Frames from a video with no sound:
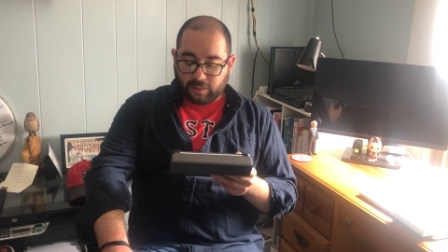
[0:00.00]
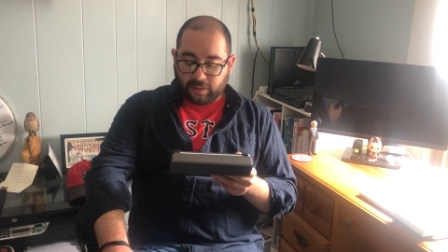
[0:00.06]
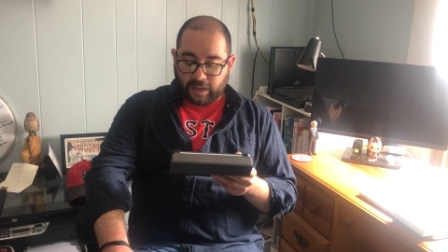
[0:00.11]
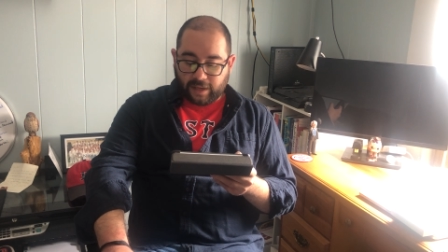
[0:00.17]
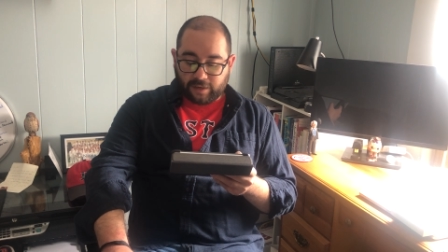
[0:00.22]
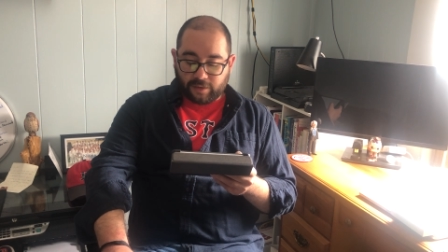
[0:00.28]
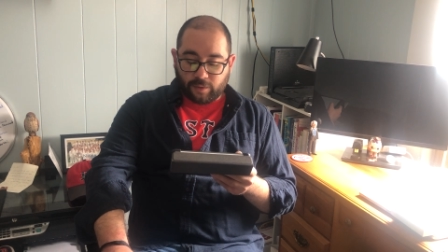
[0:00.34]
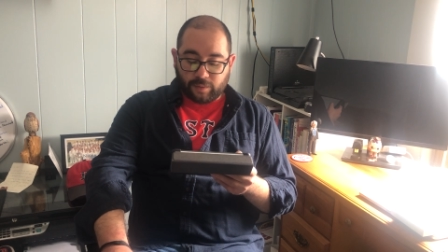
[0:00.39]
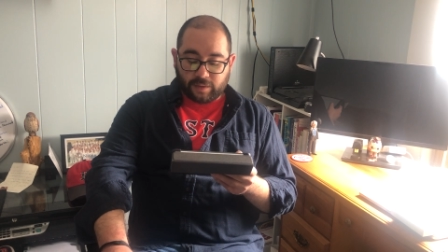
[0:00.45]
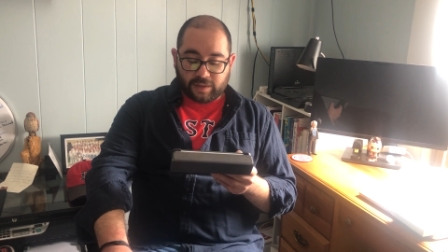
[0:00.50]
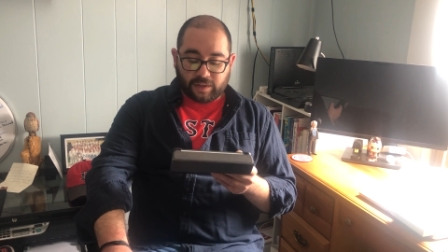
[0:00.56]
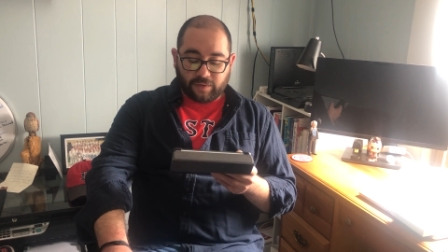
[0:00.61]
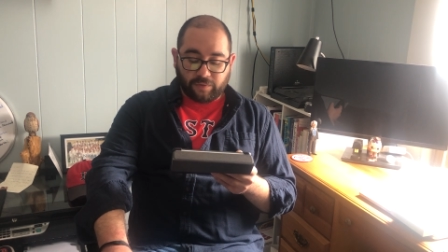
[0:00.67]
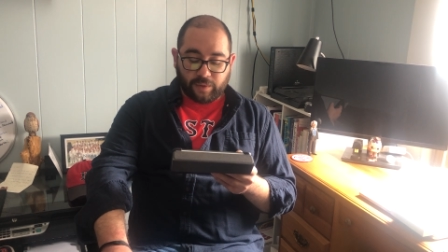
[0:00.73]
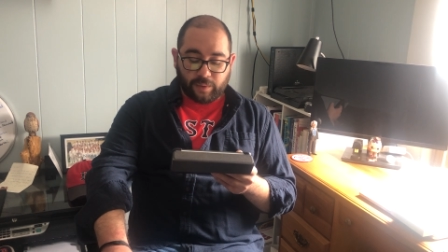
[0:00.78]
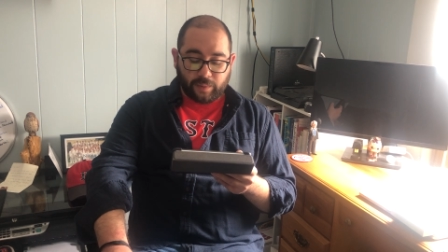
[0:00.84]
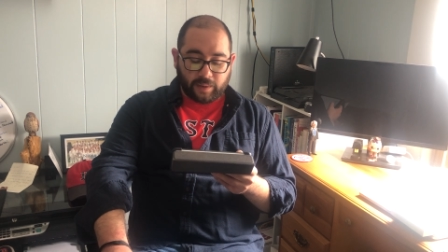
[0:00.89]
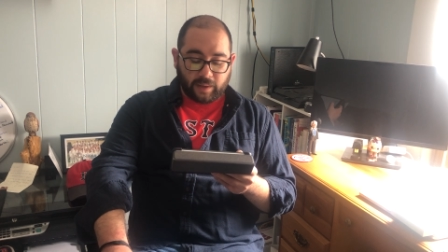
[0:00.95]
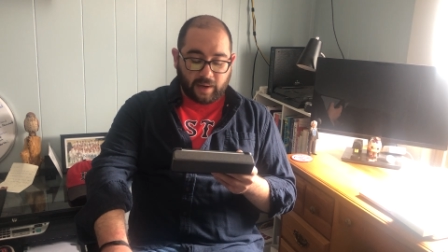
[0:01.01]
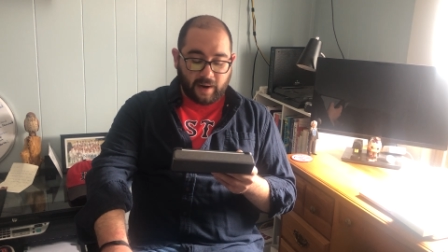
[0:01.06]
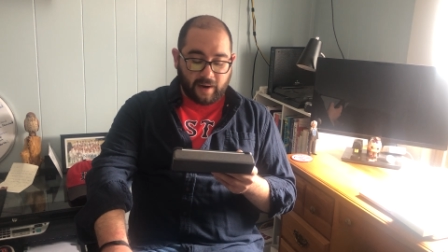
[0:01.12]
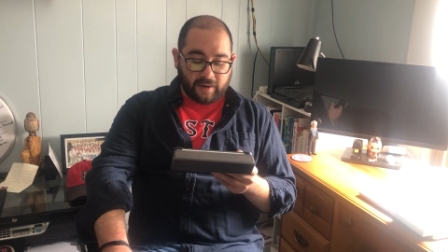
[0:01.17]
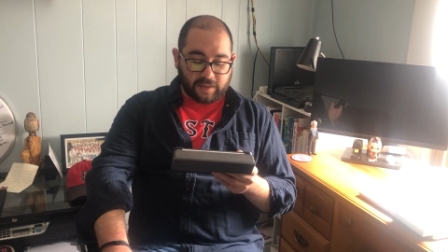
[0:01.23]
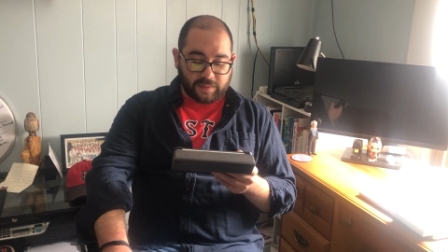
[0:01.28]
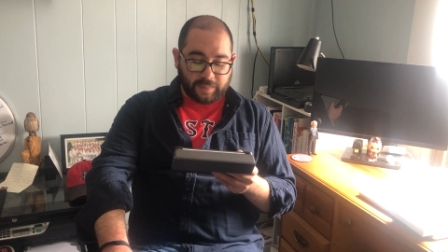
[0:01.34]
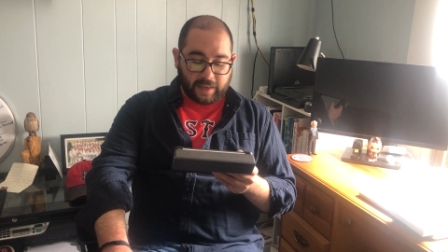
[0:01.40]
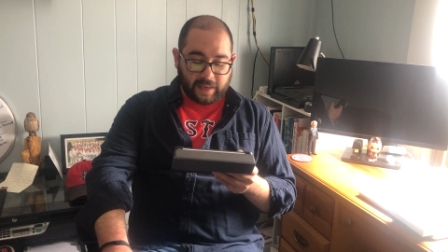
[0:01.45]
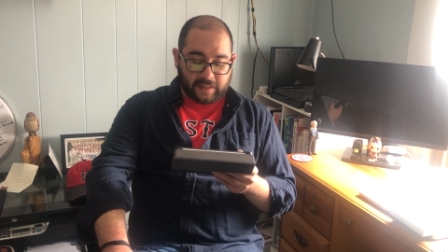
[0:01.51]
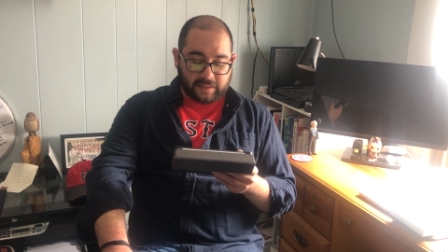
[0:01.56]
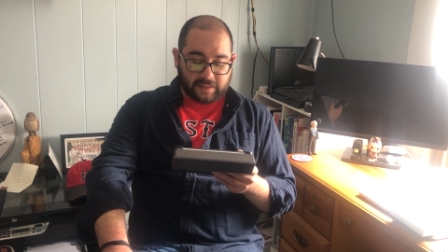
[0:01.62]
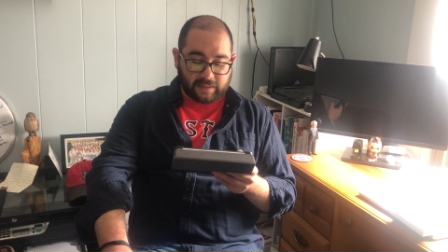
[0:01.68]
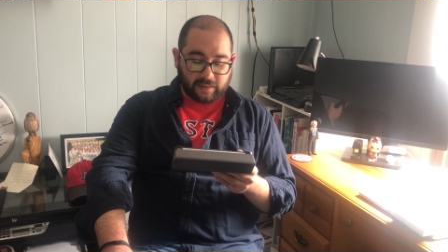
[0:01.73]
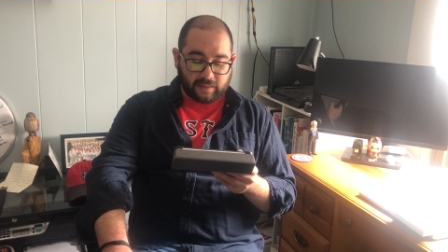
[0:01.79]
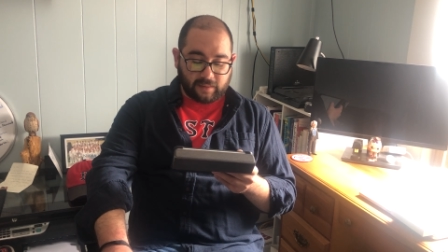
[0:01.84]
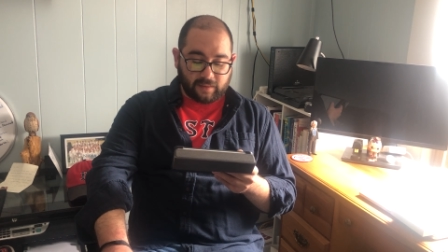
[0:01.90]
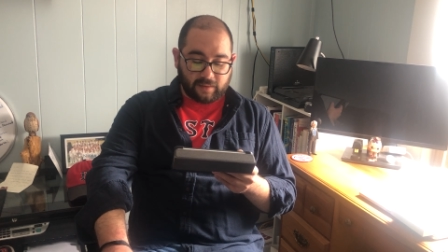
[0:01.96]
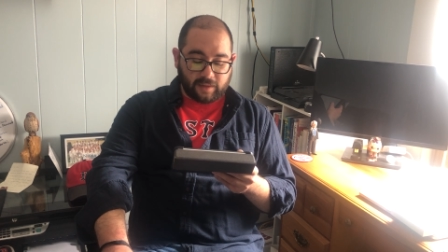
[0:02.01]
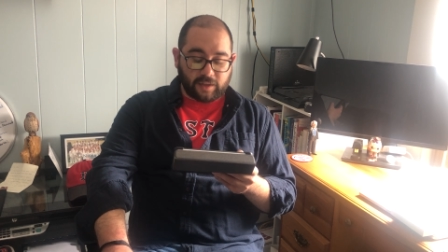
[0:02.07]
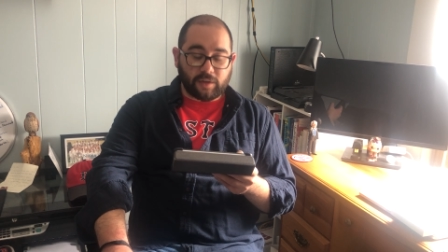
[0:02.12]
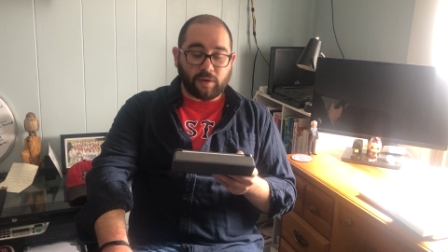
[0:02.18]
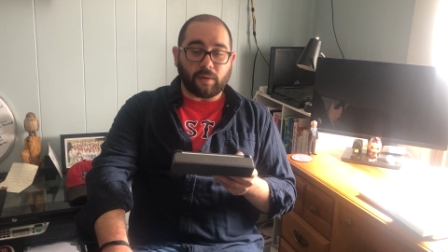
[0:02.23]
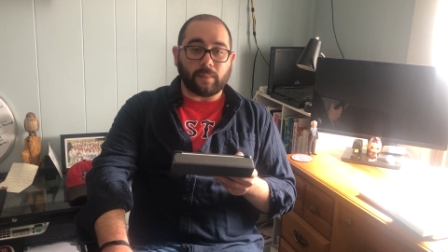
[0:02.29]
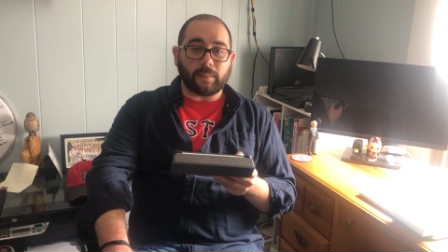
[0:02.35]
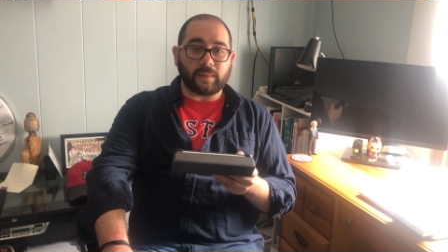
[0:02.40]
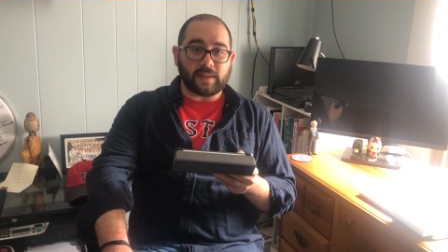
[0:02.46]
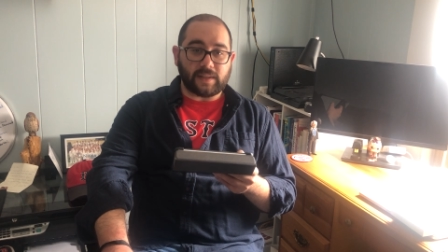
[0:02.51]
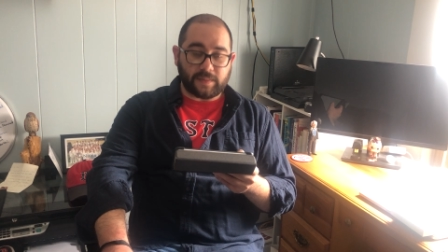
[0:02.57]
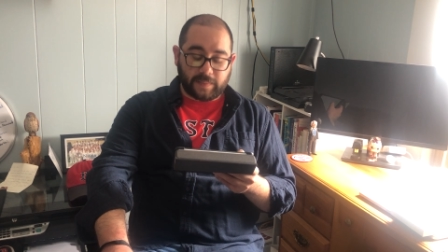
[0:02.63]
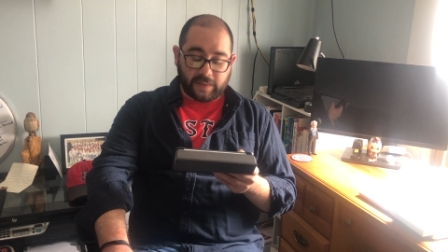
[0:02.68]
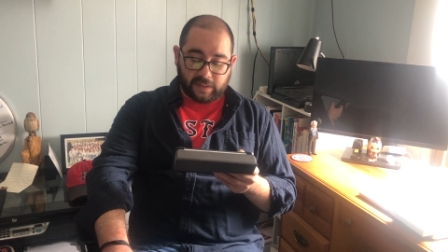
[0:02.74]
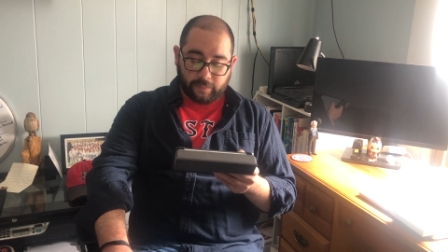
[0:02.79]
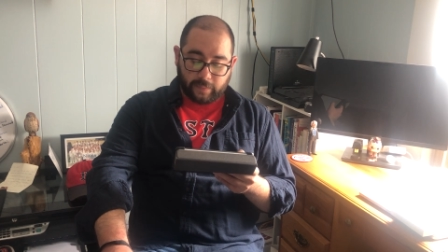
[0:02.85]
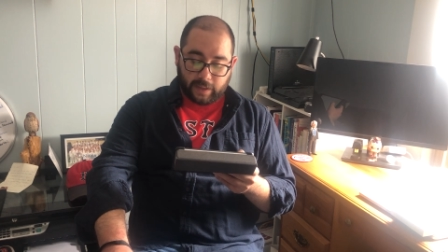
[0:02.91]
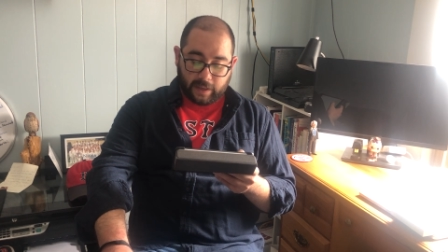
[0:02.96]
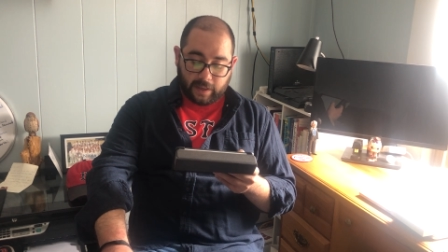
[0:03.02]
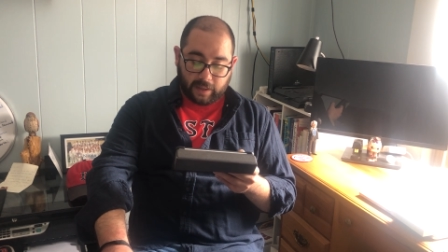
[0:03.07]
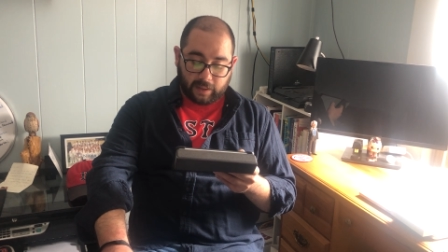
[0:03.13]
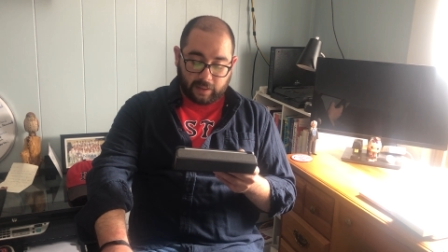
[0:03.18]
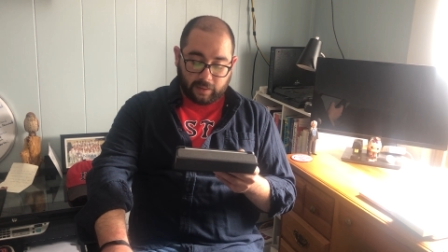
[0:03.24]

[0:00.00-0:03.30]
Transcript: and noticed fewer cars passing than normally speed by.